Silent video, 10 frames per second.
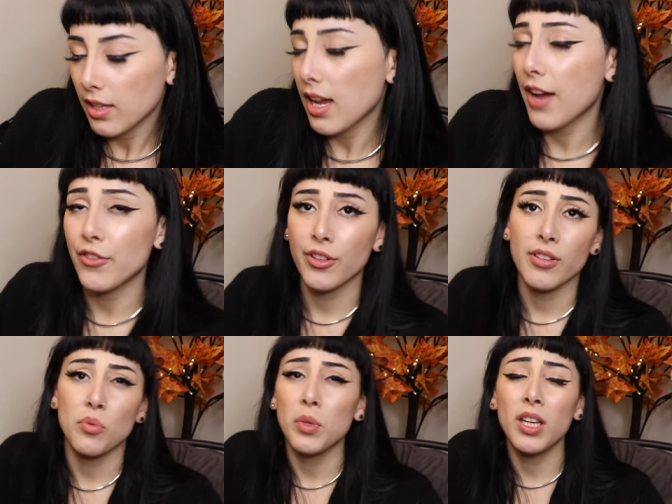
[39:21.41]
after
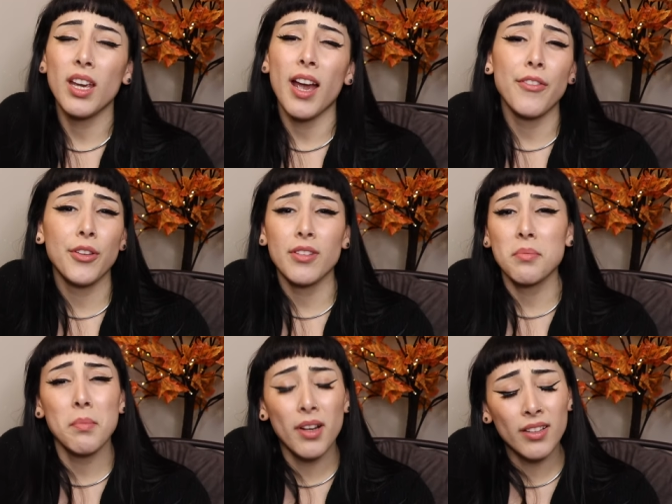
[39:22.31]
this week, after
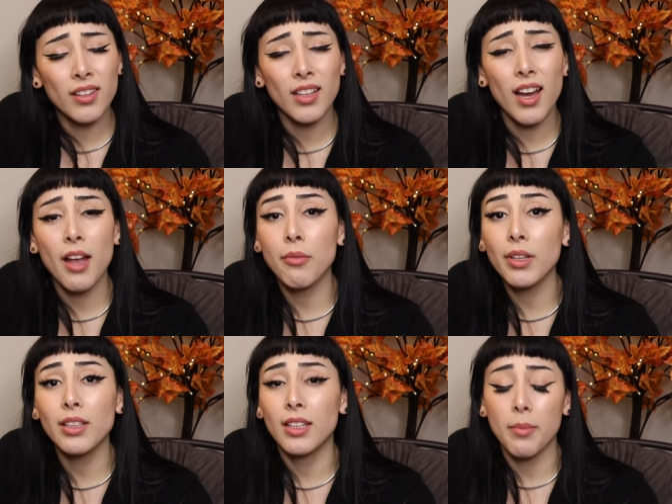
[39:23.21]
this month, I
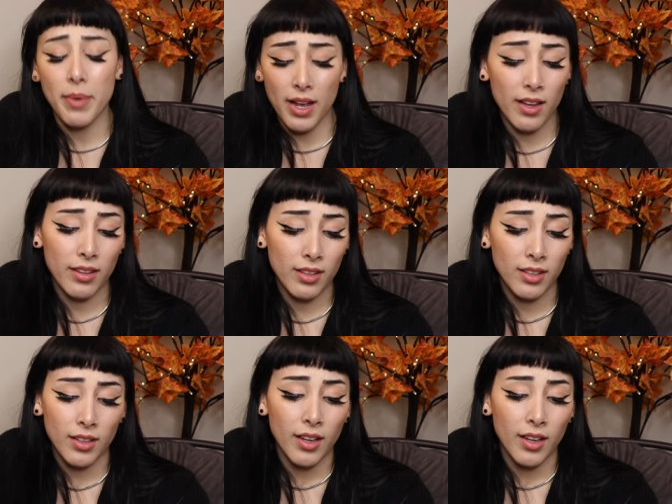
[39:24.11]
really need a bath.